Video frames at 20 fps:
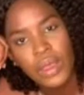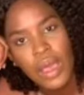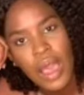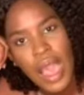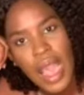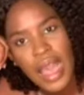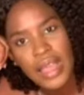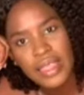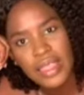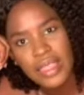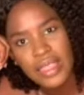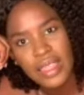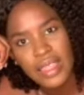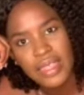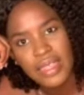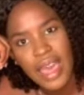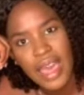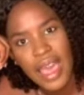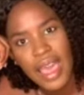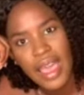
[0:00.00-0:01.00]
Other than
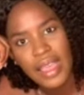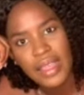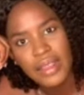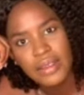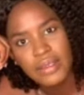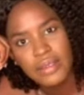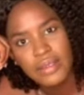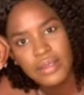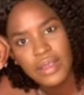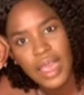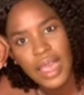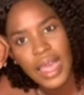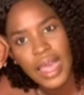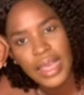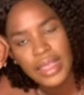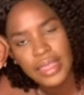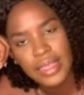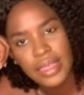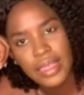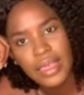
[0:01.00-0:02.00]
that, I
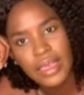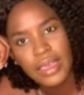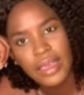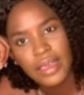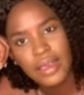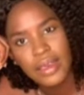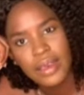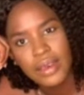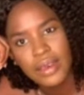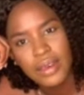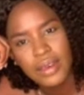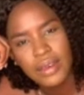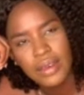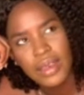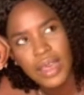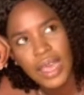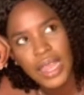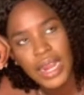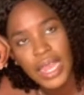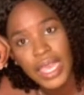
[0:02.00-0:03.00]
think
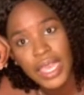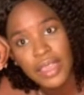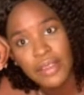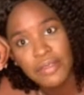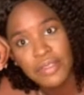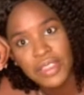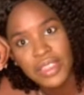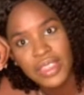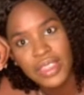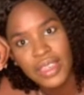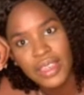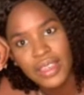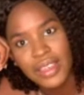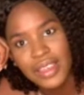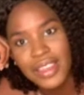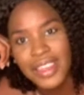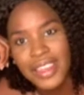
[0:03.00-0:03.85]
I like everything.